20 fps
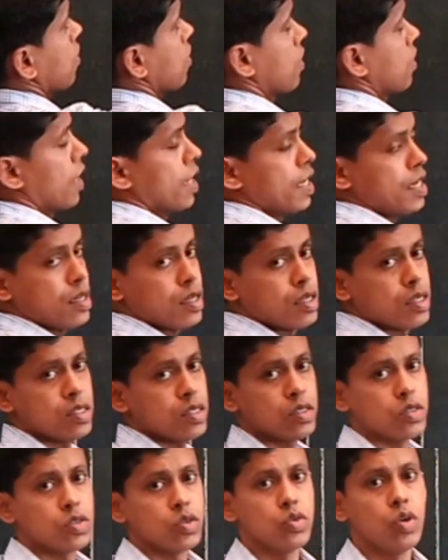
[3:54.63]
right?
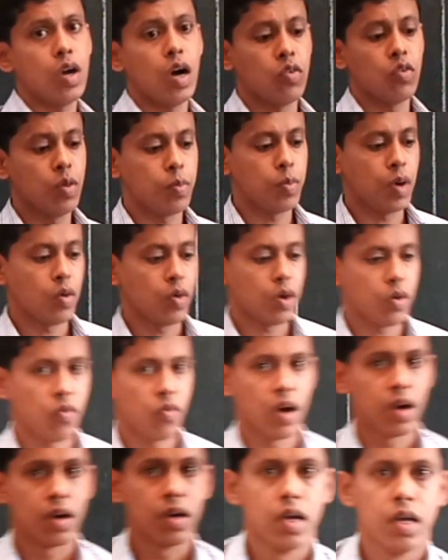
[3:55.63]
So, you have the power
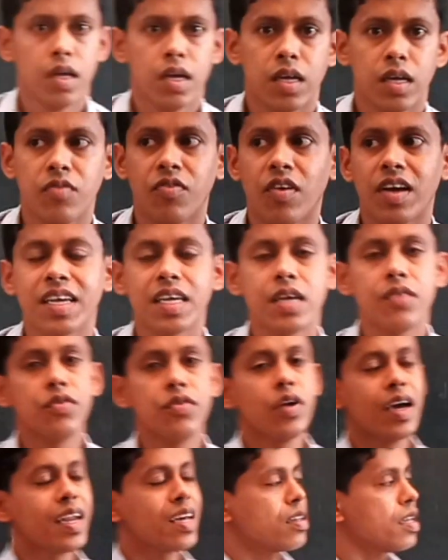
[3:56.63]
1. If I give
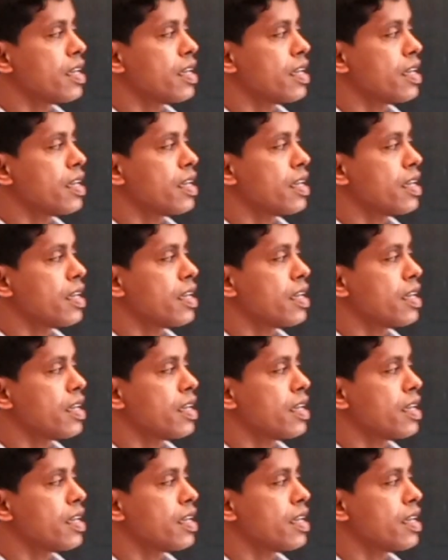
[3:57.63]
you another